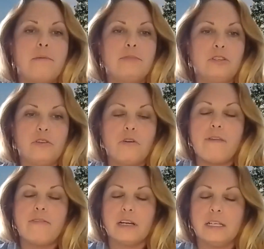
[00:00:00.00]
So you'll
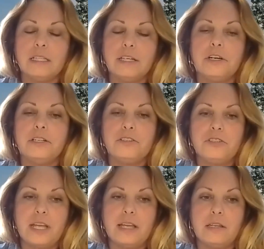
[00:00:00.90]
have a clear
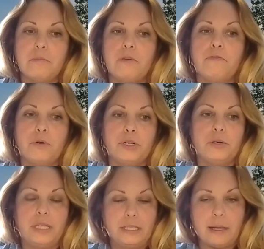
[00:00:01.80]
understanding before you
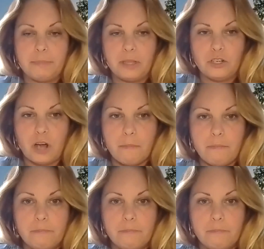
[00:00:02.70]
accept the job.